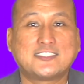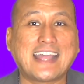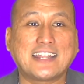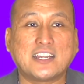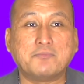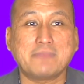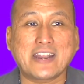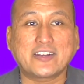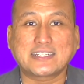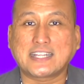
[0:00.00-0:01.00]
that
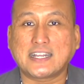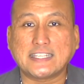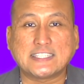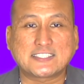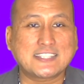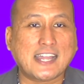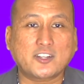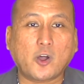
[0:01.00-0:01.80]
America is not